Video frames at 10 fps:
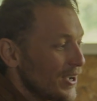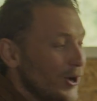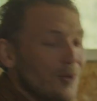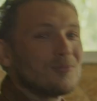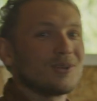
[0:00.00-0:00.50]

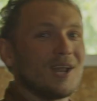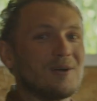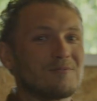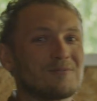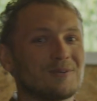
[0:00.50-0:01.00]
come to
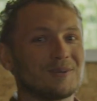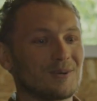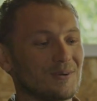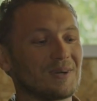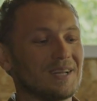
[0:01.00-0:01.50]
life
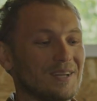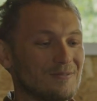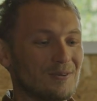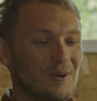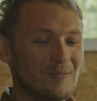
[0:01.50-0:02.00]
literally in
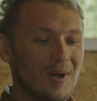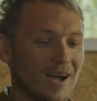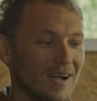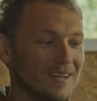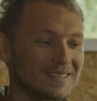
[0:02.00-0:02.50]
front of my
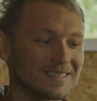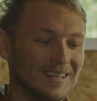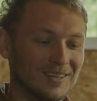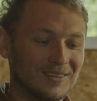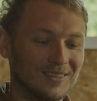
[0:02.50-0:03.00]
eyes
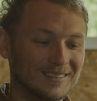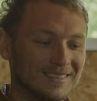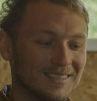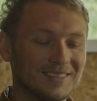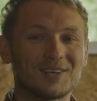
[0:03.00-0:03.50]
and all the
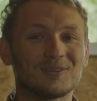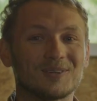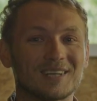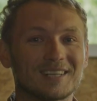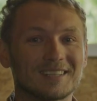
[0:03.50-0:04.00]
detail
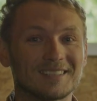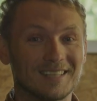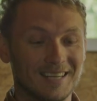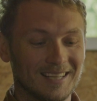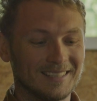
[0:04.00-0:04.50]
work
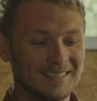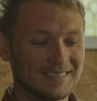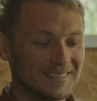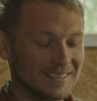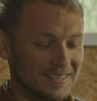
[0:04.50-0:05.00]
that I did,